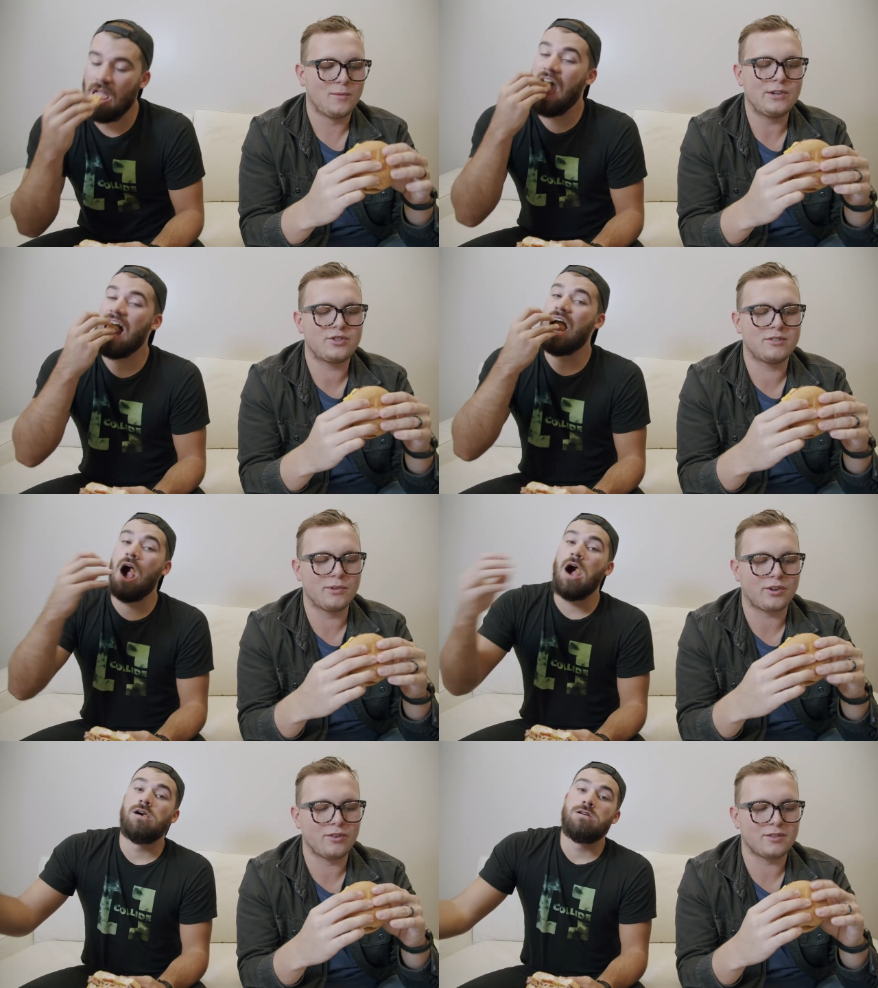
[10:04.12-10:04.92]
Speaker 1: We should
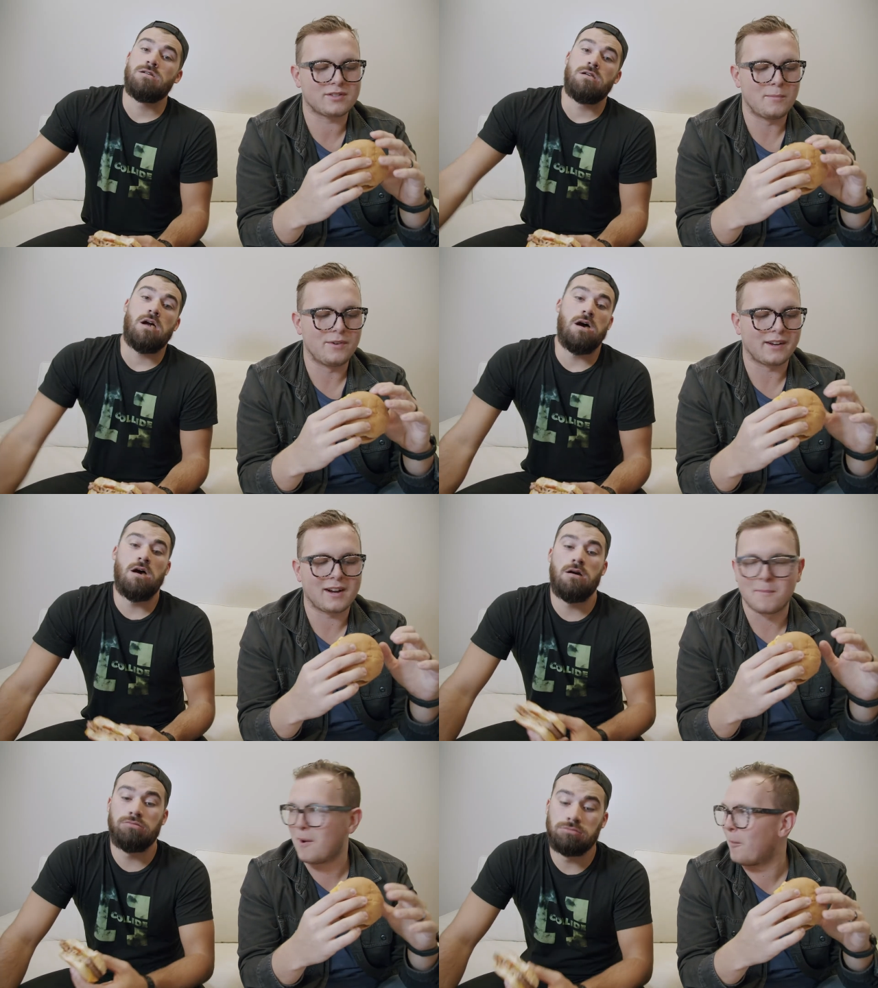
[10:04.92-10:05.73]
recruit someone to
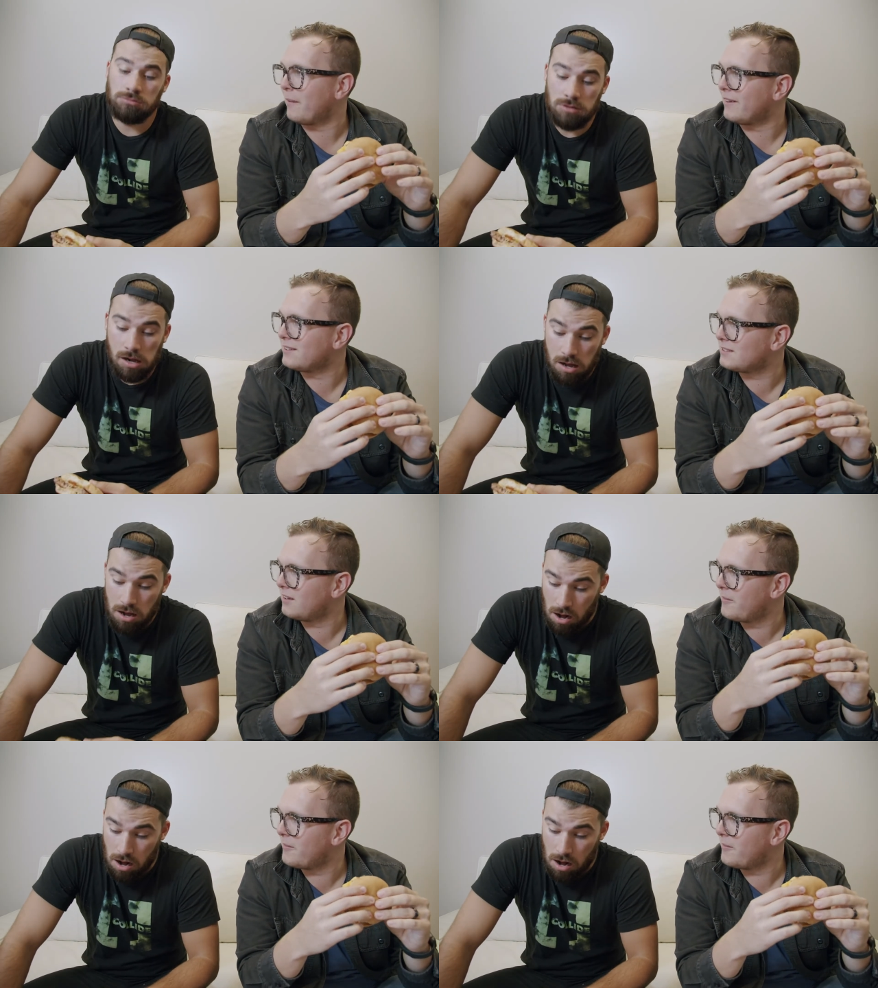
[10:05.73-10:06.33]
come help us.